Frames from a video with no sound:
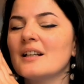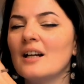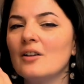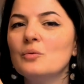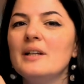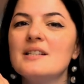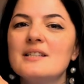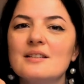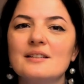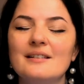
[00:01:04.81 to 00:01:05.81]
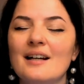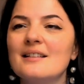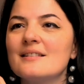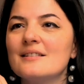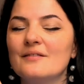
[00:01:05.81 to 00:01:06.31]
Cloudways
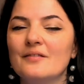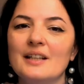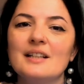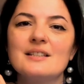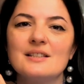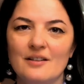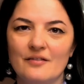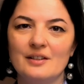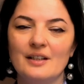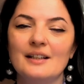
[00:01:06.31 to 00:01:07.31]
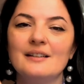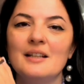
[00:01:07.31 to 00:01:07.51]
does things differently.